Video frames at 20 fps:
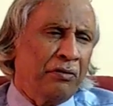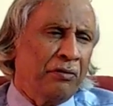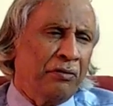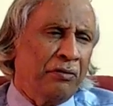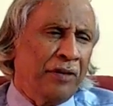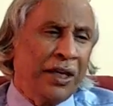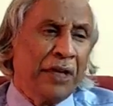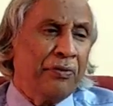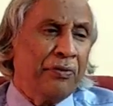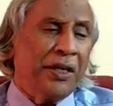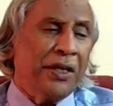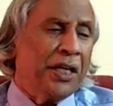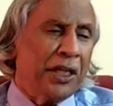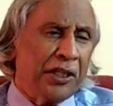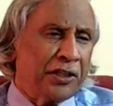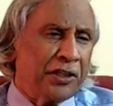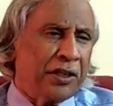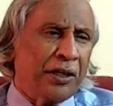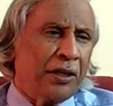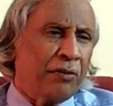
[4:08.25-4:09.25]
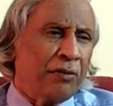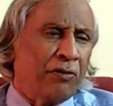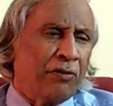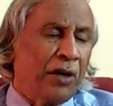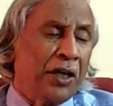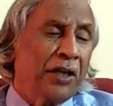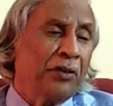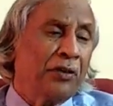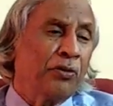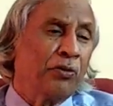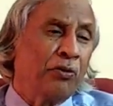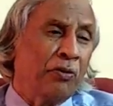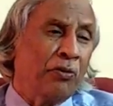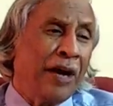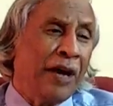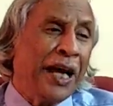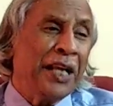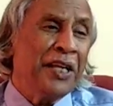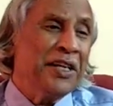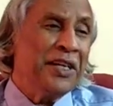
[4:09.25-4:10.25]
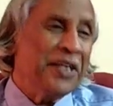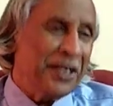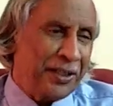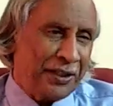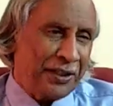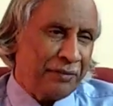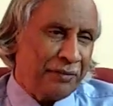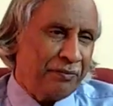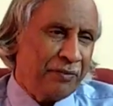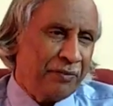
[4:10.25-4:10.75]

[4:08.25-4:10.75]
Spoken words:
verification of what is validated.